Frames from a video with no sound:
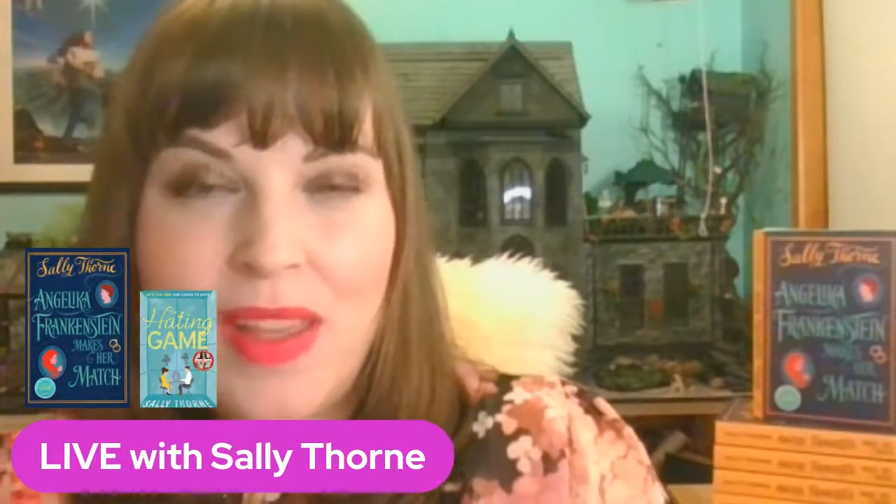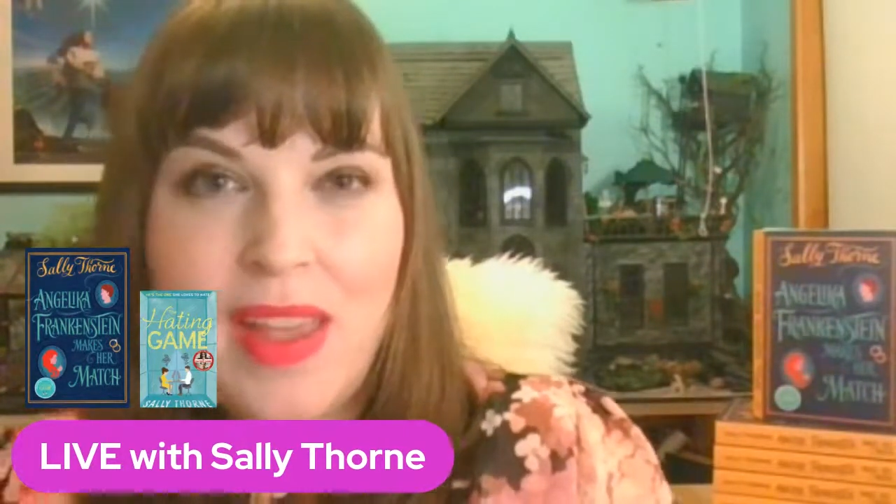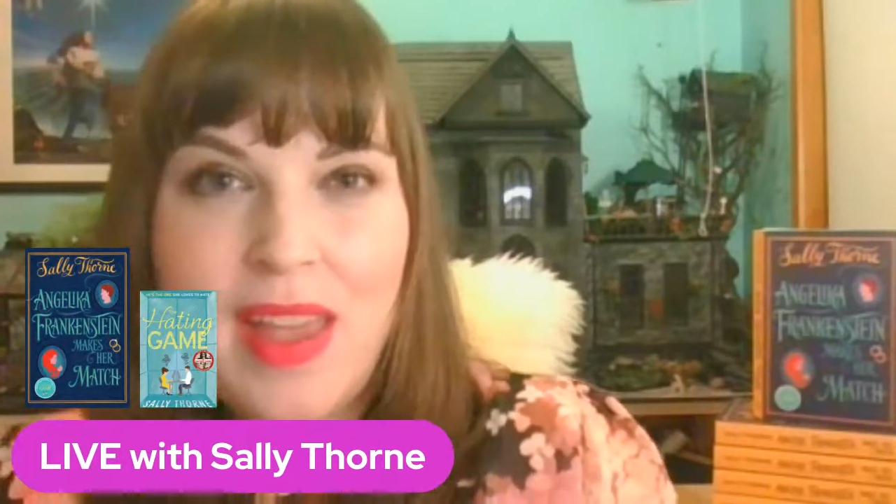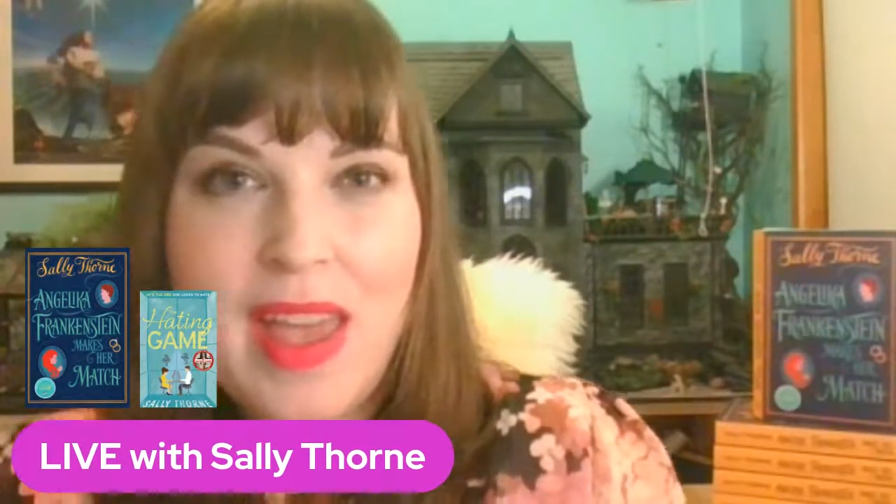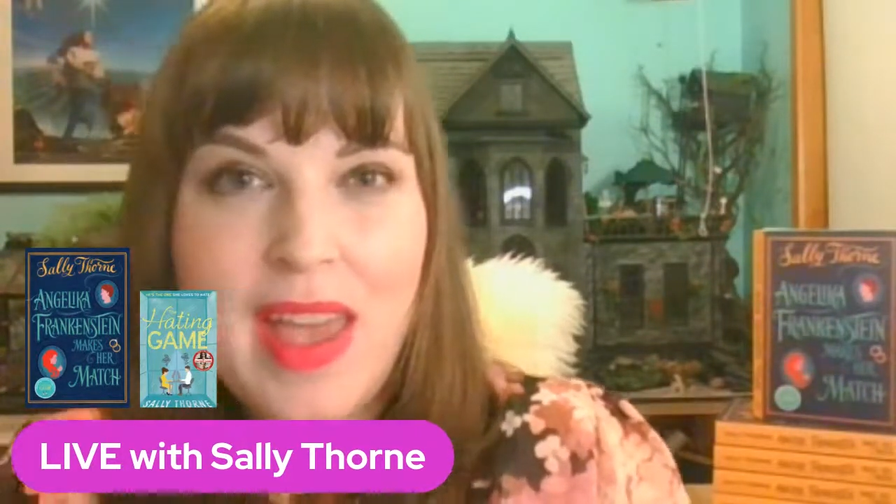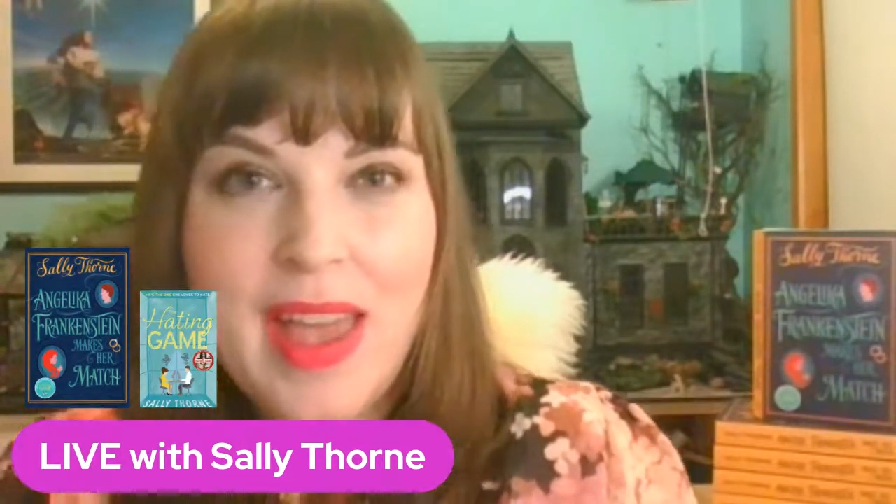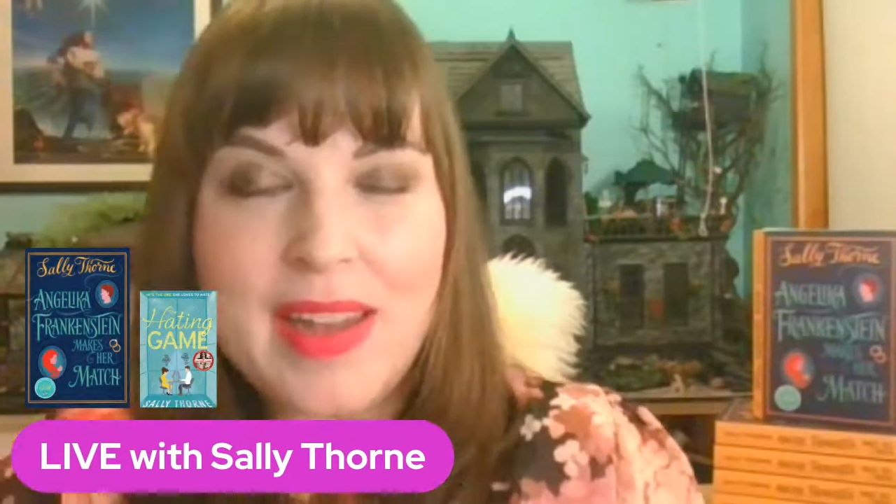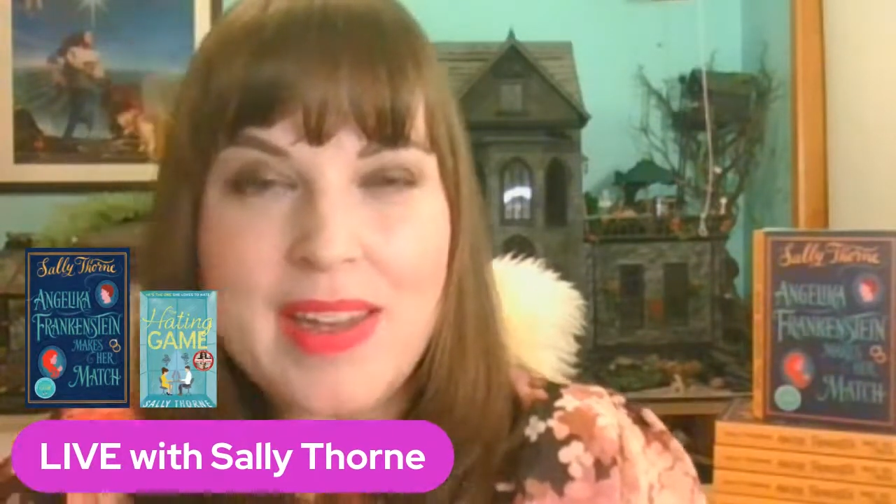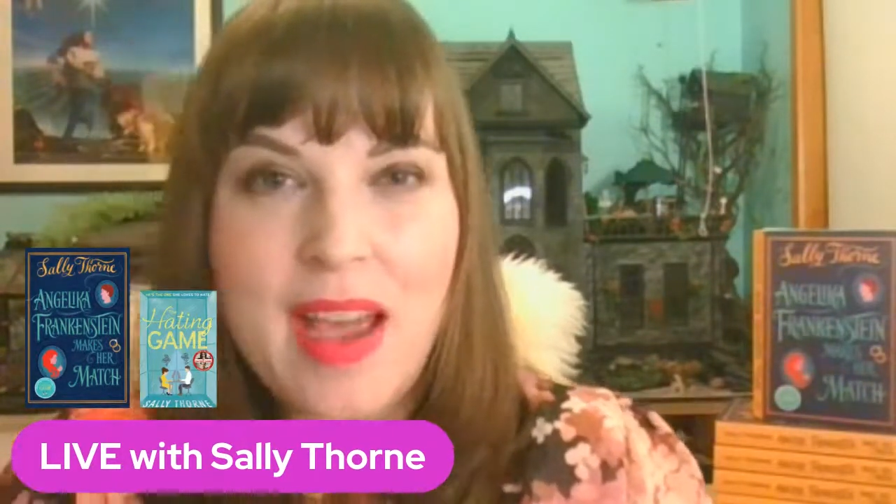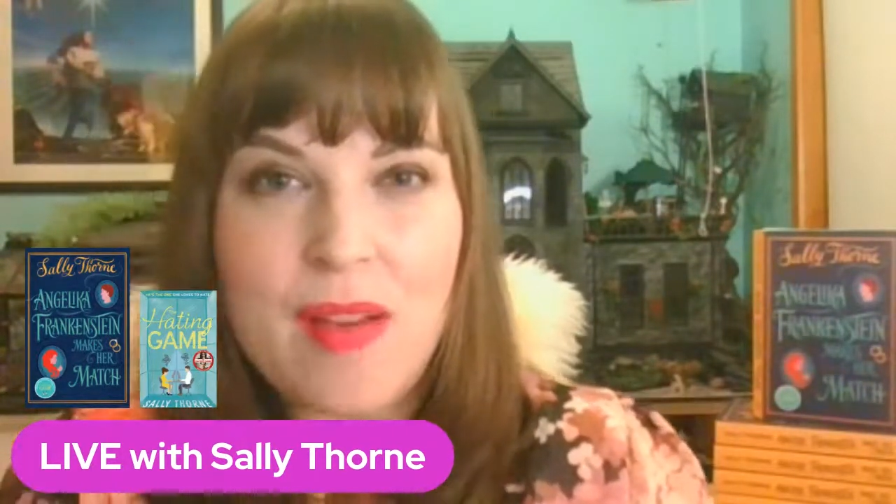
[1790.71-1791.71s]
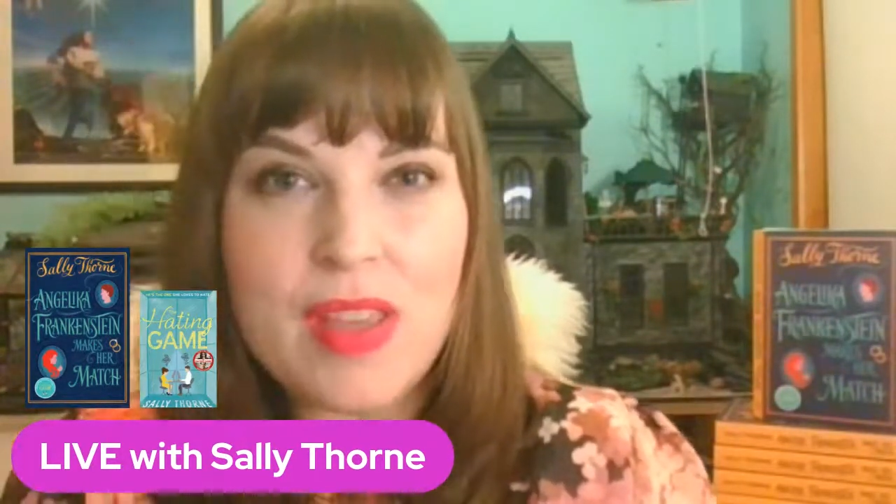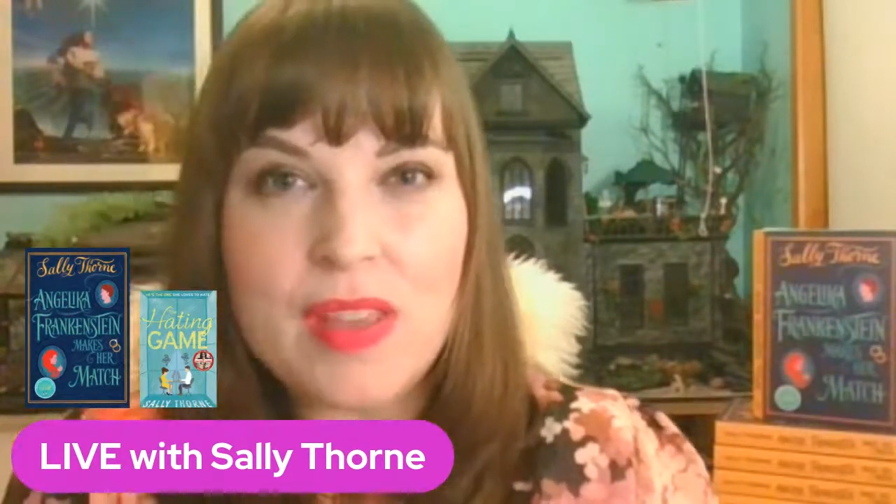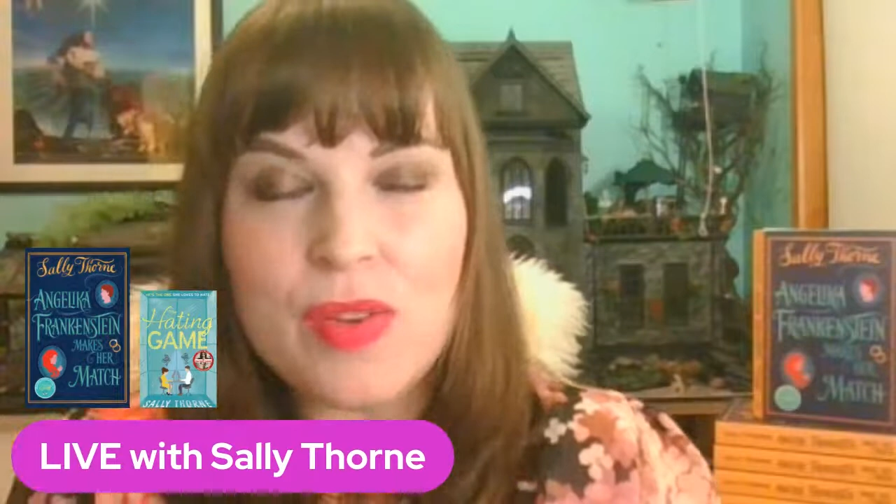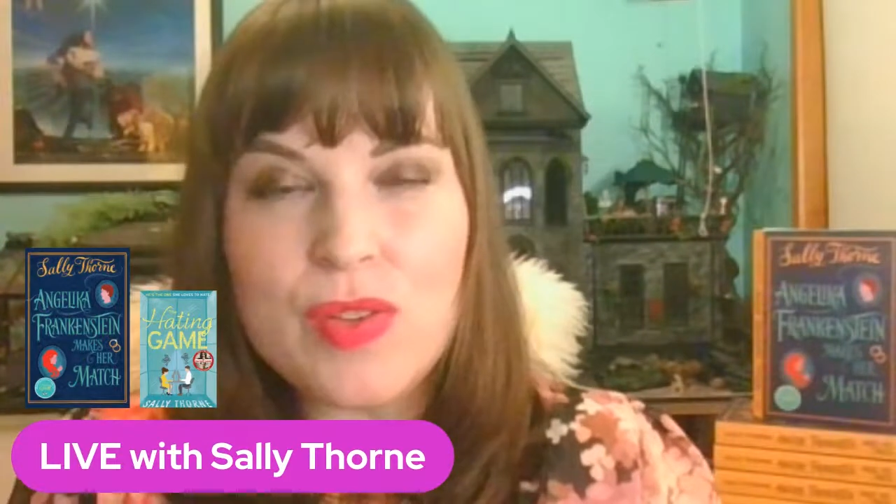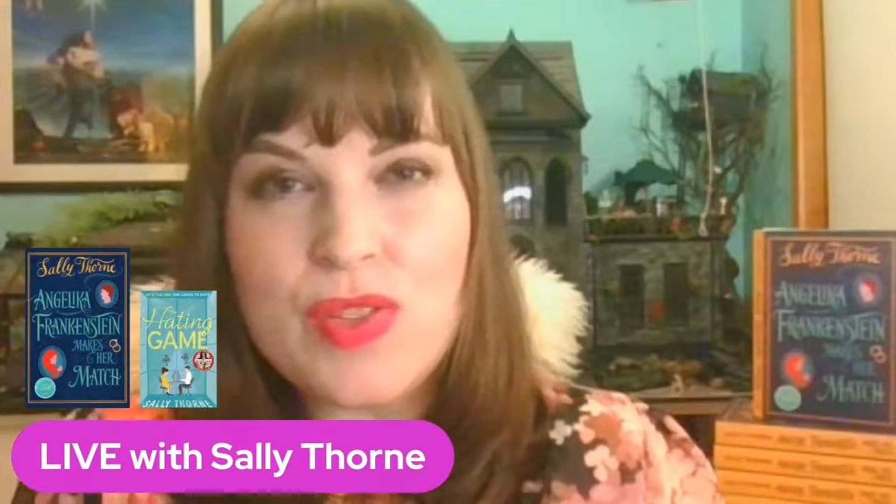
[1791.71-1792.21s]
and having those
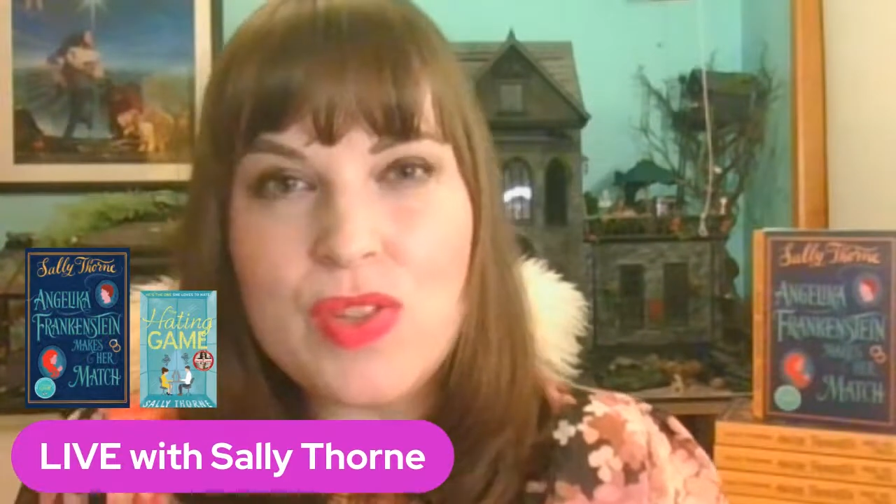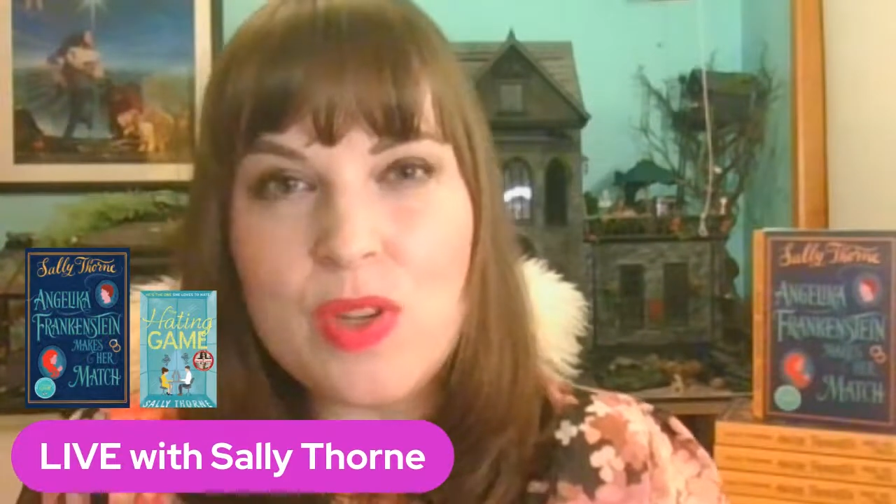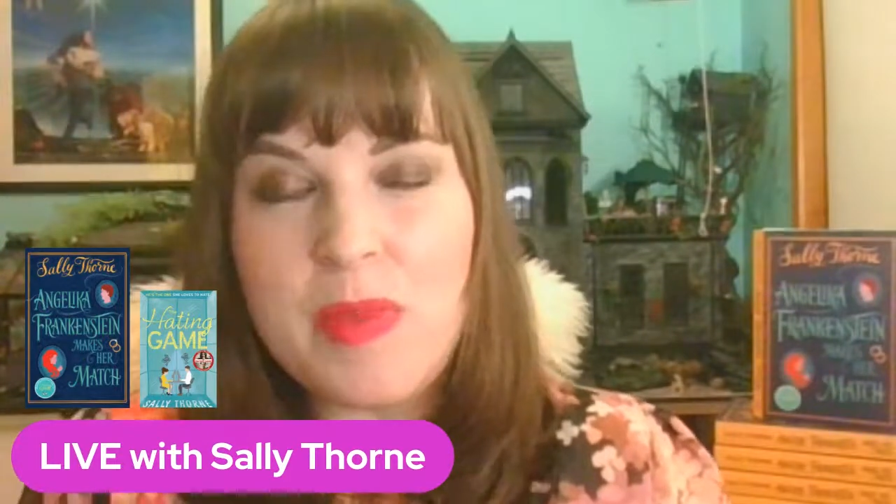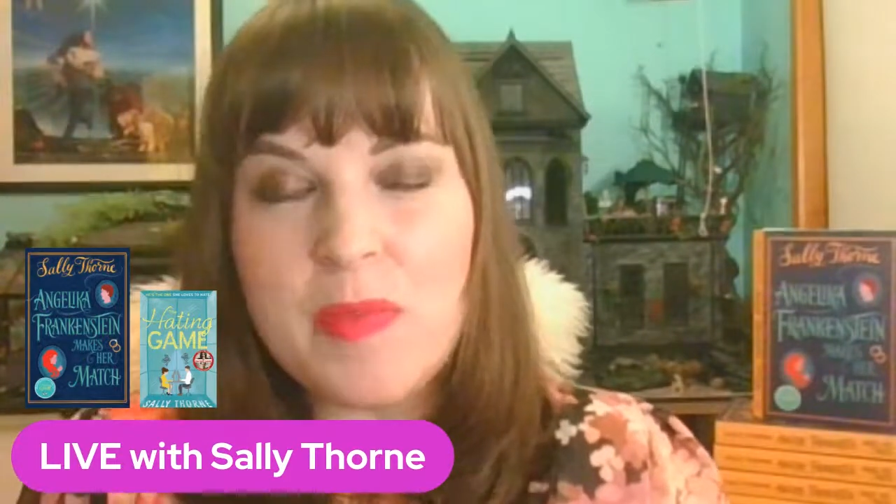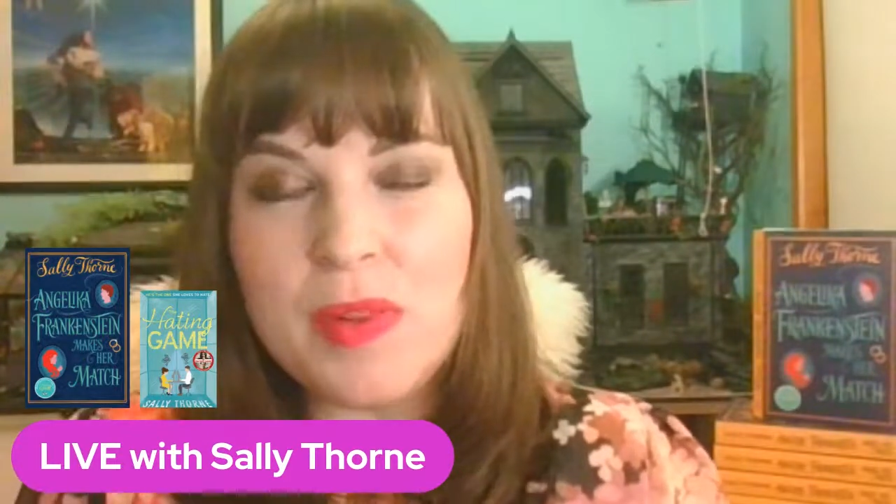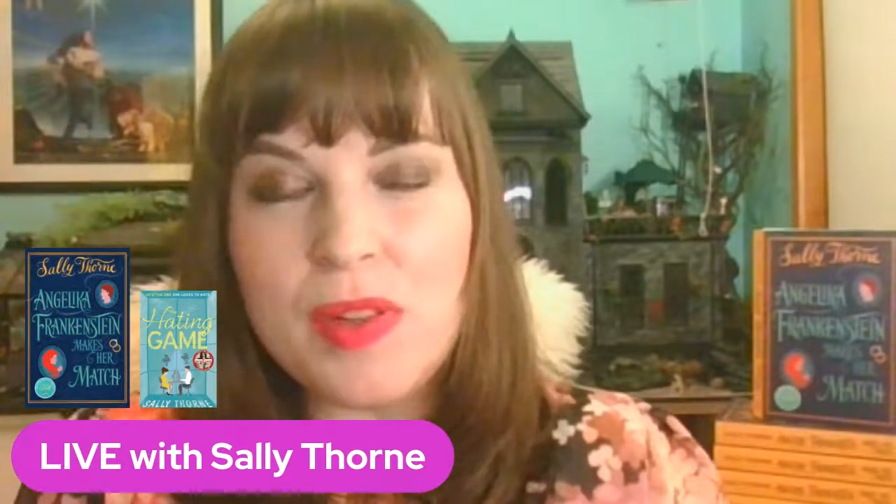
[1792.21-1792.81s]
two people